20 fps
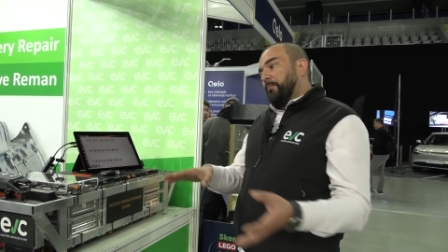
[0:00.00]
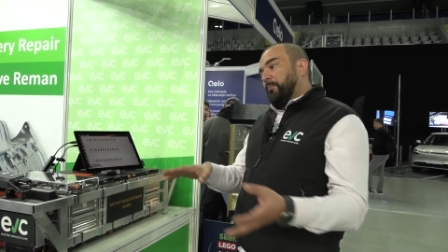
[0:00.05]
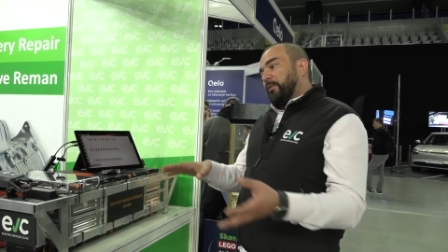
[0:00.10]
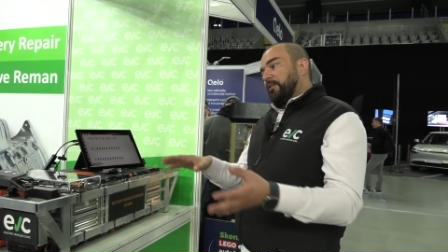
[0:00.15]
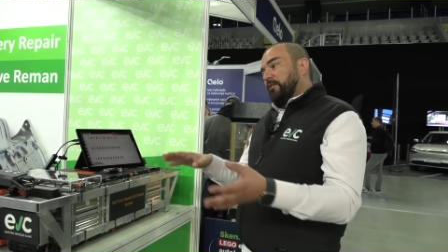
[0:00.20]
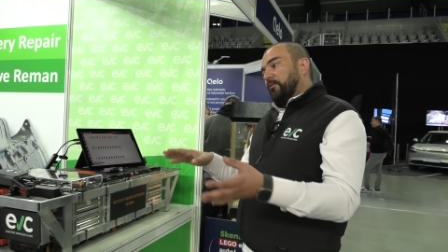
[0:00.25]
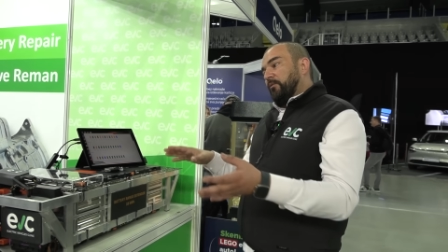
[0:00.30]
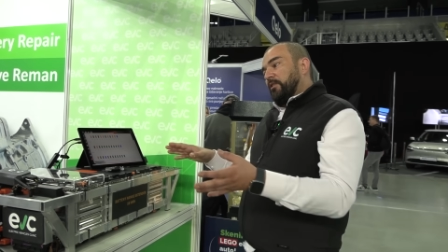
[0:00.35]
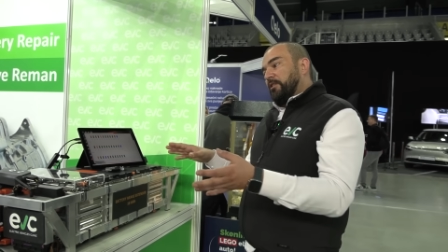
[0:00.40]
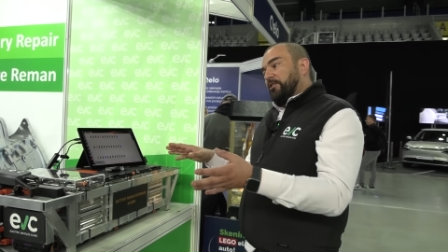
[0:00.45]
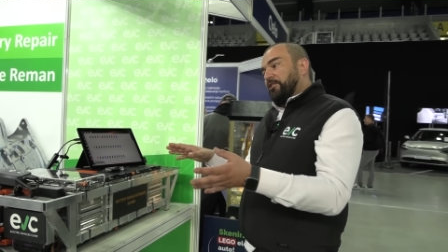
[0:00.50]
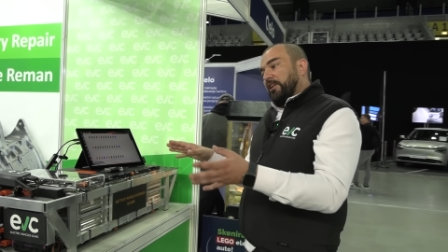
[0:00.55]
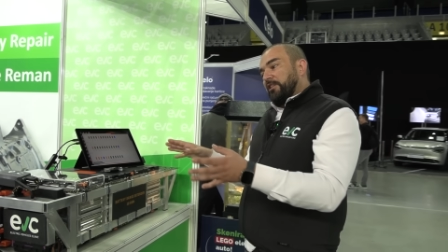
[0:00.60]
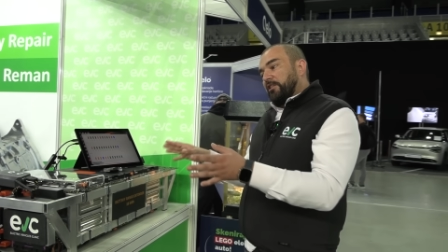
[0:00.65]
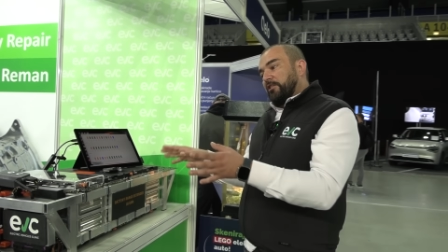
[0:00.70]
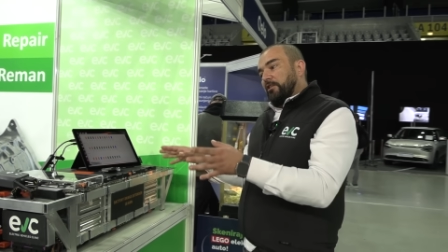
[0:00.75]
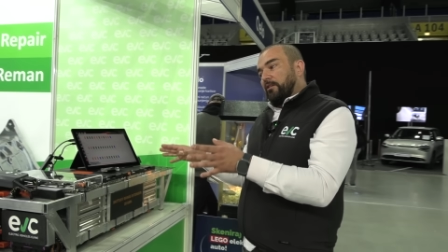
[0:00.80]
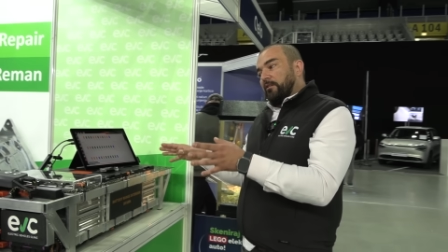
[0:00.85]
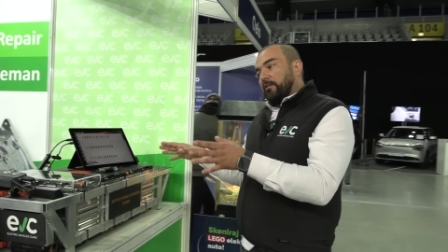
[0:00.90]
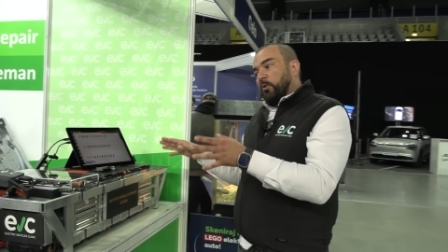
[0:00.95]
with, with
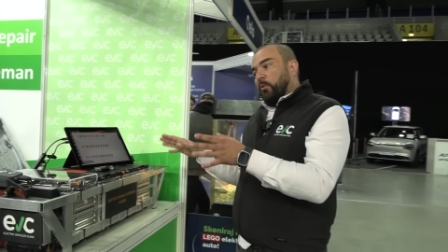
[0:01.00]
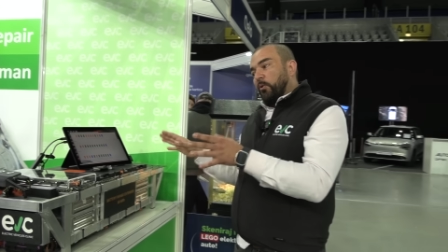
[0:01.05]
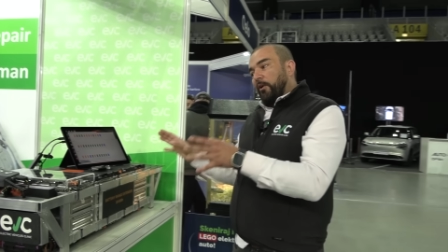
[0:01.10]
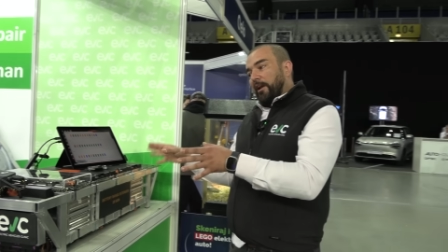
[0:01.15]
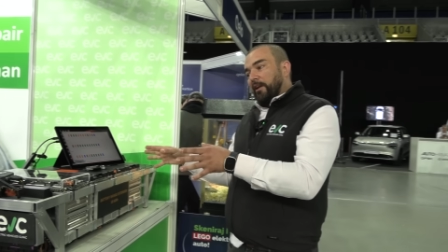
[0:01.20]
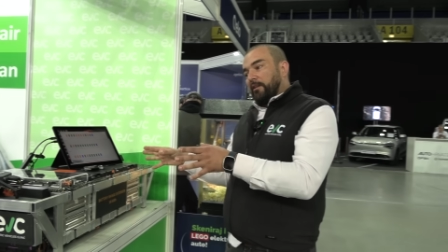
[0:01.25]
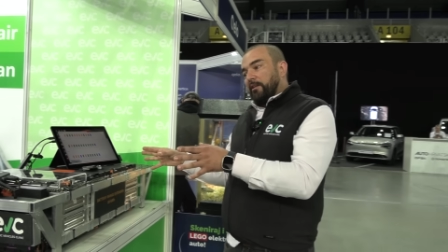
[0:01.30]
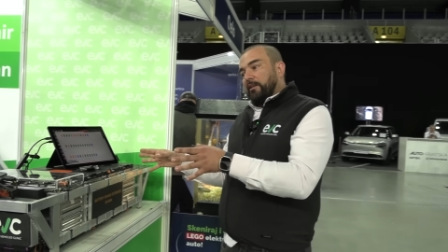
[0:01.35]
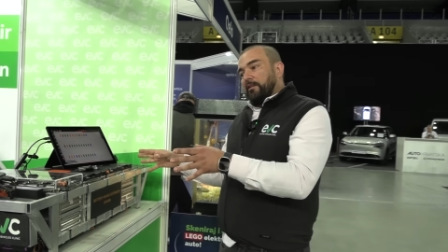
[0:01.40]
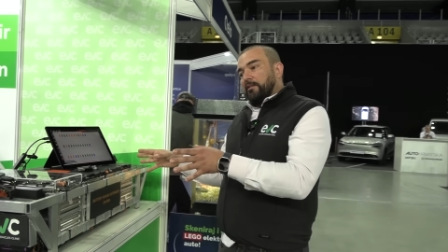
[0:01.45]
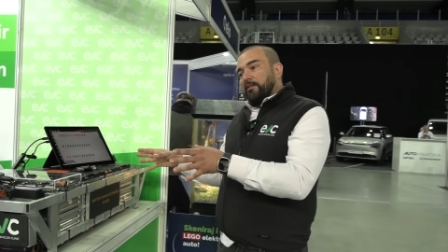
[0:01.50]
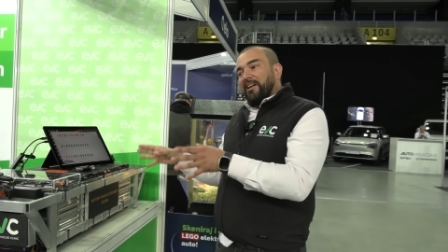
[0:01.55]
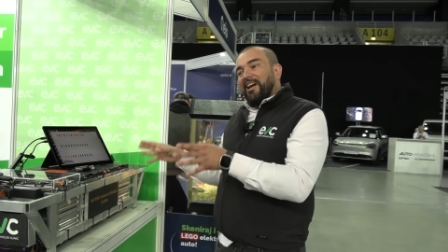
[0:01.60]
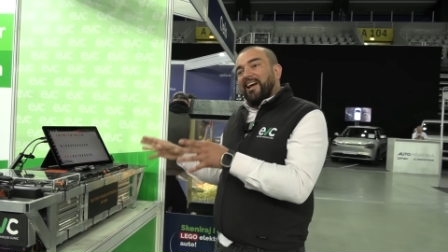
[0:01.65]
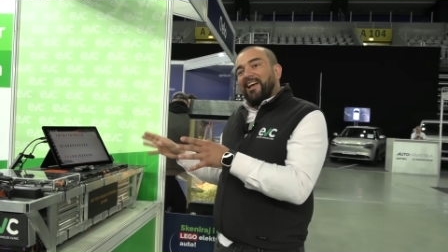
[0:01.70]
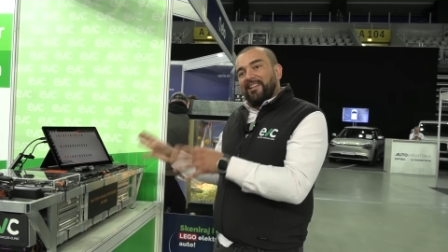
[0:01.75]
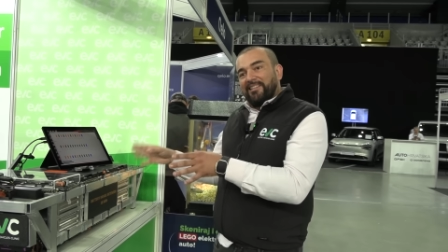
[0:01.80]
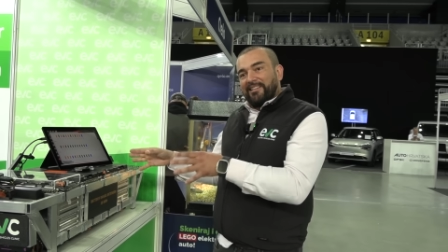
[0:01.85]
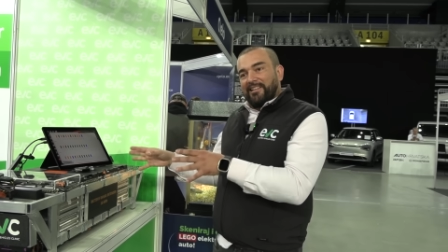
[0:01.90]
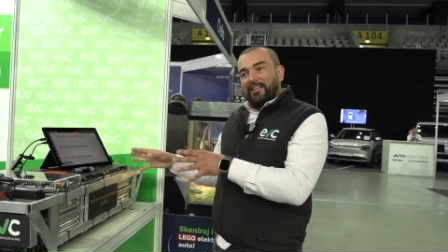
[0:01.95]
just connecting the
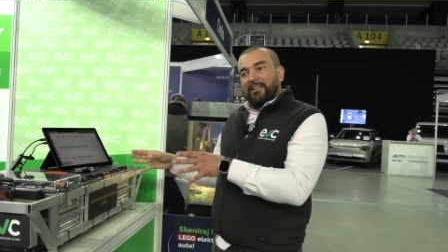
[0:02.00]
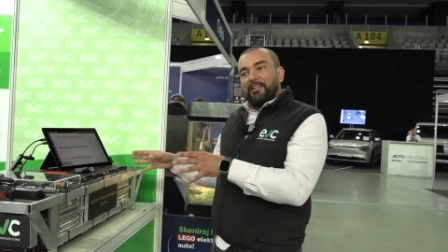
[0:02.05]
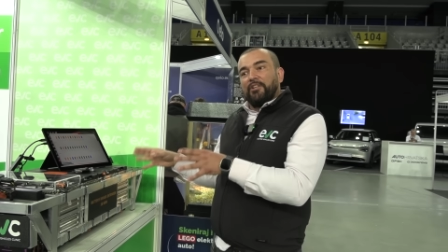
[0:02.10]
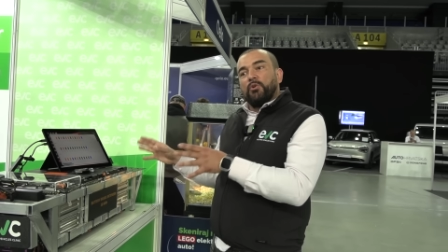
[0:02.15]
healthy,